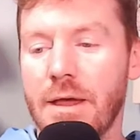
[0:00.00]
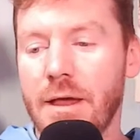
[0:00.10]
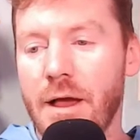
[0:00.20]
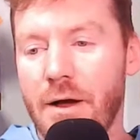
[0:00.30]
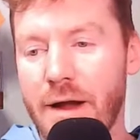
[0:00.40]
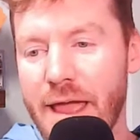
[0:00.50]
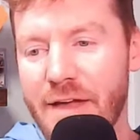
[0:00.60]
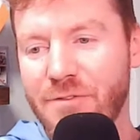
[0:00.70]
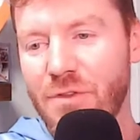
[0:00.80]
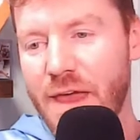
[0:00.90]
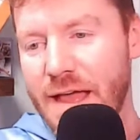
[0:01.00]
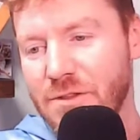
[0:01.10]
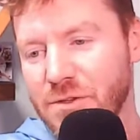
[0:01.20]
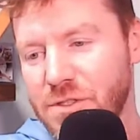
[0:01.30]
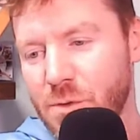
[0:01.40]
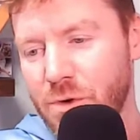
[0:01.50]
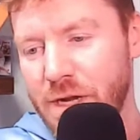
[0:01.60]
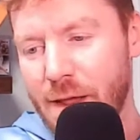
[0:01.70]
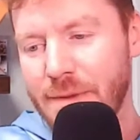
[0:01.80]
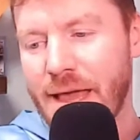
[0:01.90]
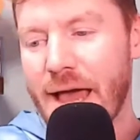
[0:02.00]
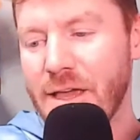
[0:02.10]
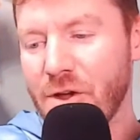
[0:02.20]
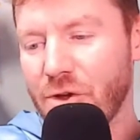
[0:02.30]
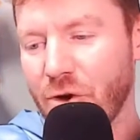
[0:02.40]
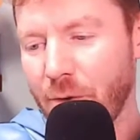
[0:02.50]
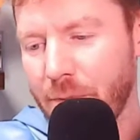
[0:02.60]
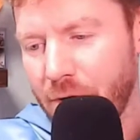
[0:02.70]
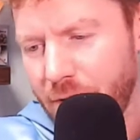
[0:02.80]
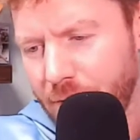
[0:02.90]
All right. After that, there's someone named Kaya Gerber.